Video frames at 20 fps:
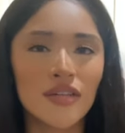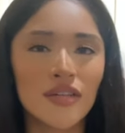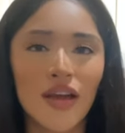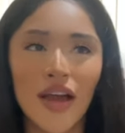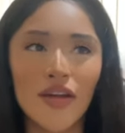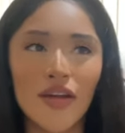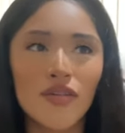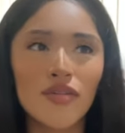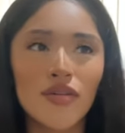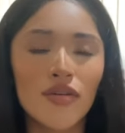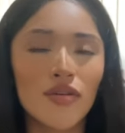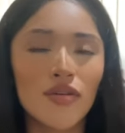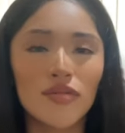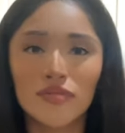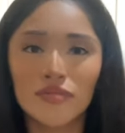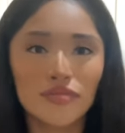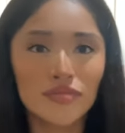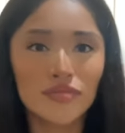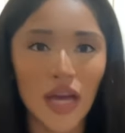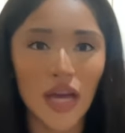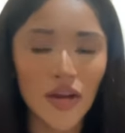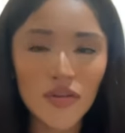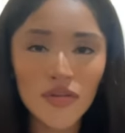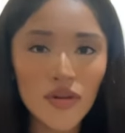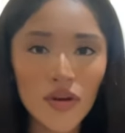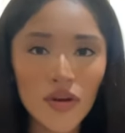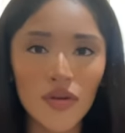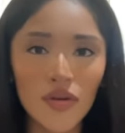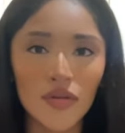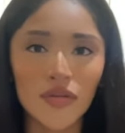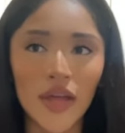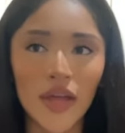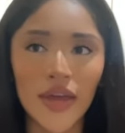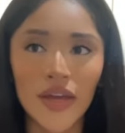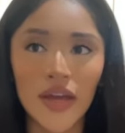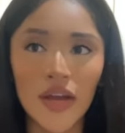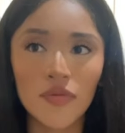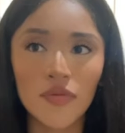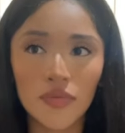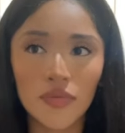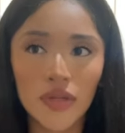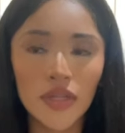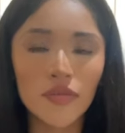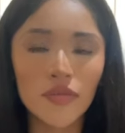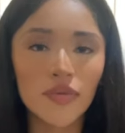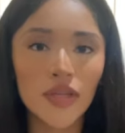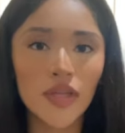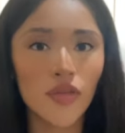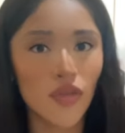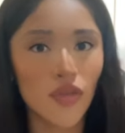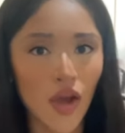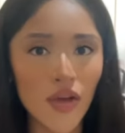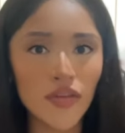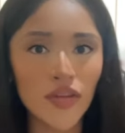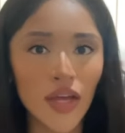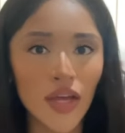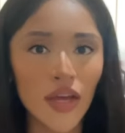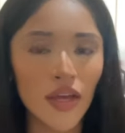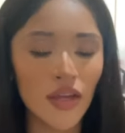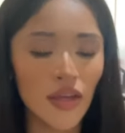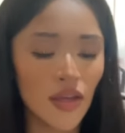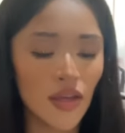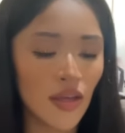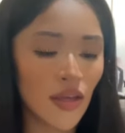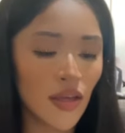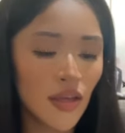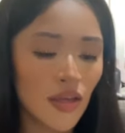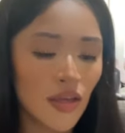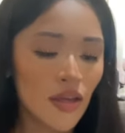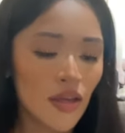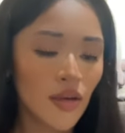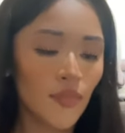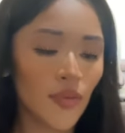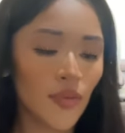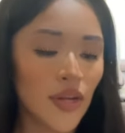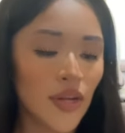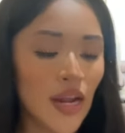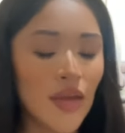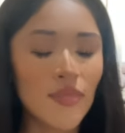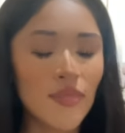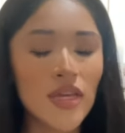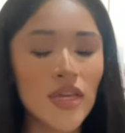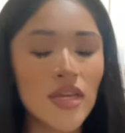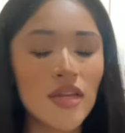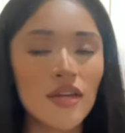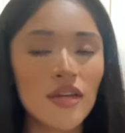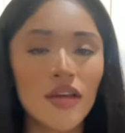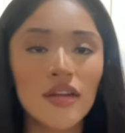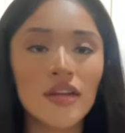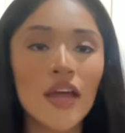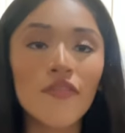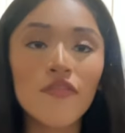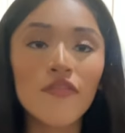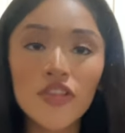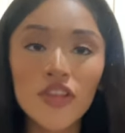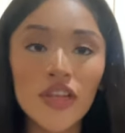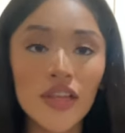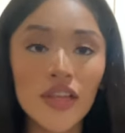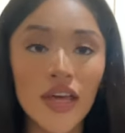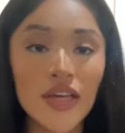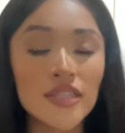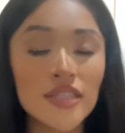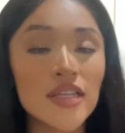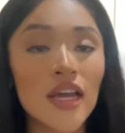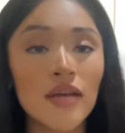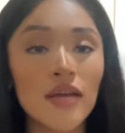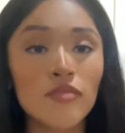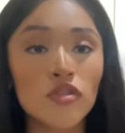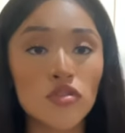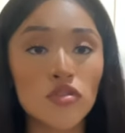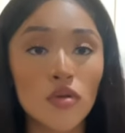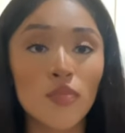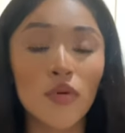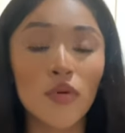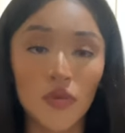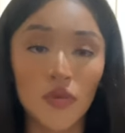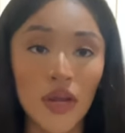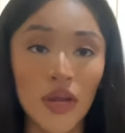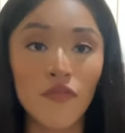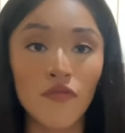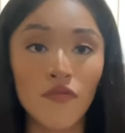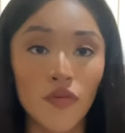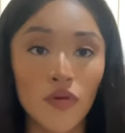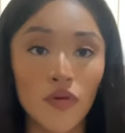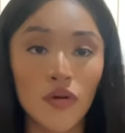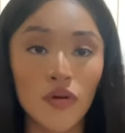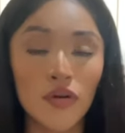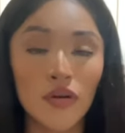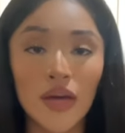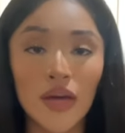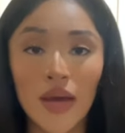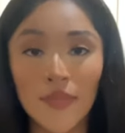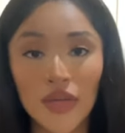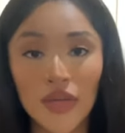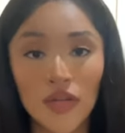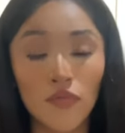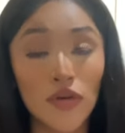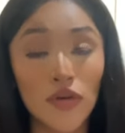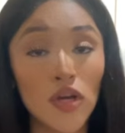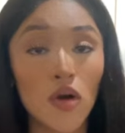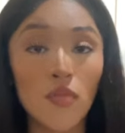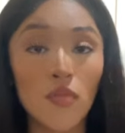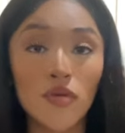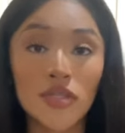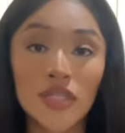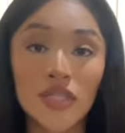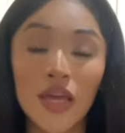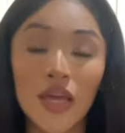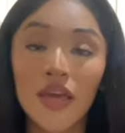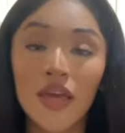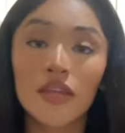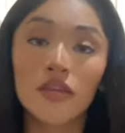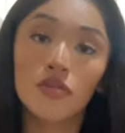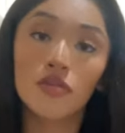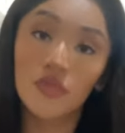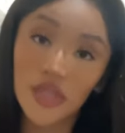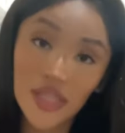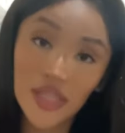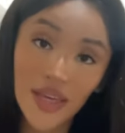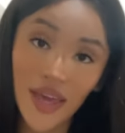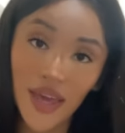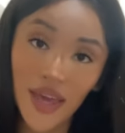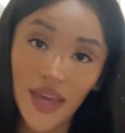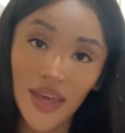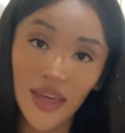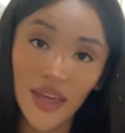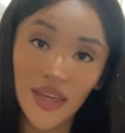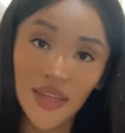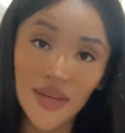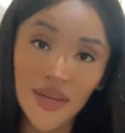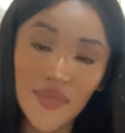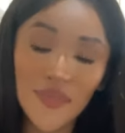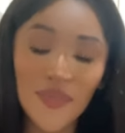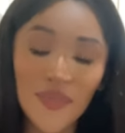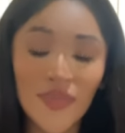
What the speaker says: I don't know. Like, I really, really thought that. But I mean, nevertheless, I'm super grateful. I mean, we almost hit 3K.